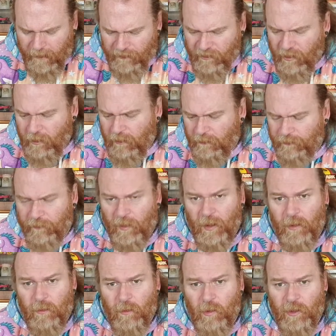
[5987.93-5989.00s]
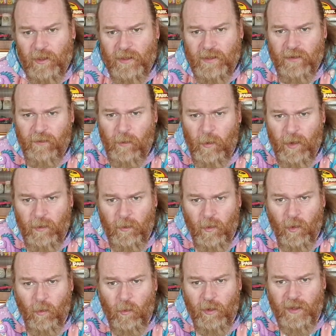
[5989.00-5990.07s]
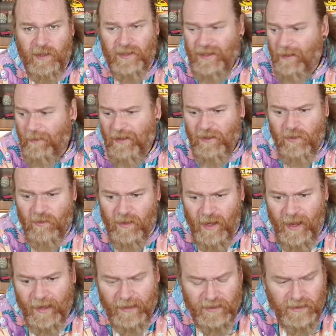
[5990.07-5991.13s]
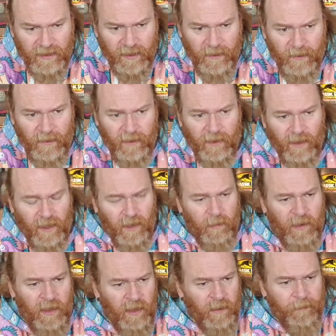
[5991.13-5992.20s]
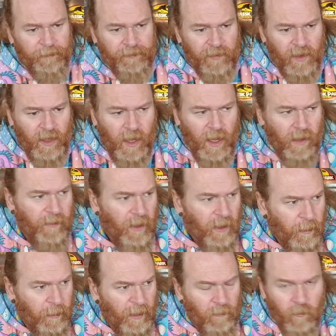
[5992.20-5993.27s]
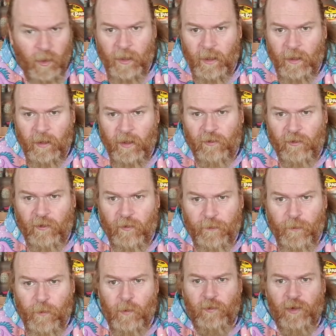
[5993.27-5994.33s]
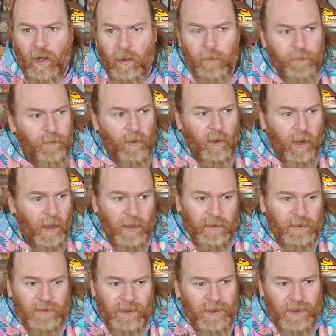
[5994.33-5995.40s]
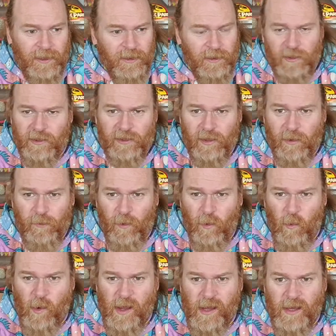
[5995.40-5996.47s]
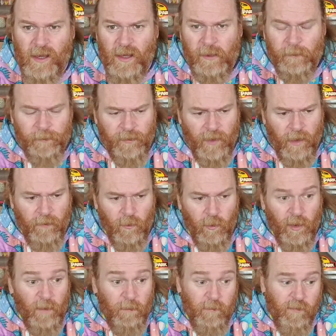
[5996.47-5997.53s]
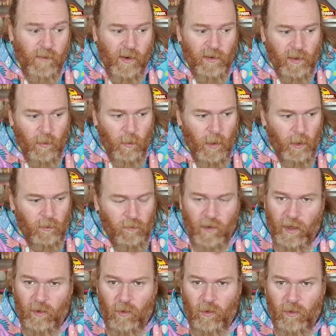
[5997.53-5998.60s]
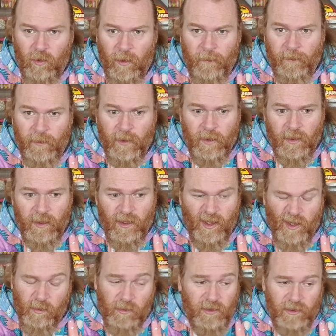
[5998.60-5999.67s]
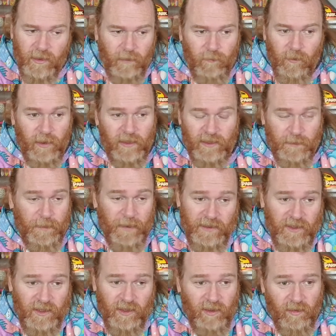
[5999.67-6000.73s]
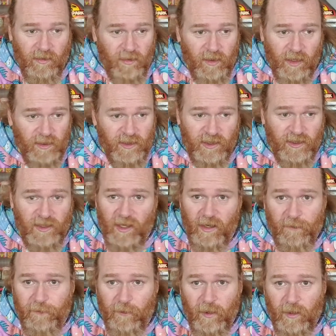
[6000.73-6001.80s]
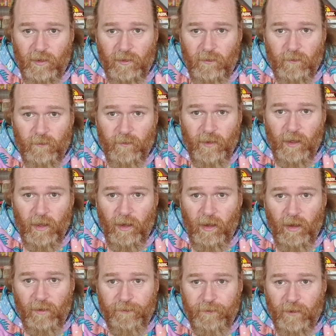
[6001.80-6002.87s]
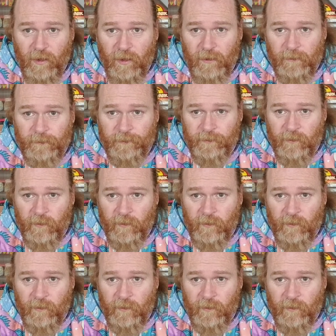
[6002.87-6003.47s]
So, what does everyone want to see me do next? I mean, I've only been running this food channel for like just over a week. I've already broke a world record, which I didn't really expect to do. I just did it for the laugh, you know.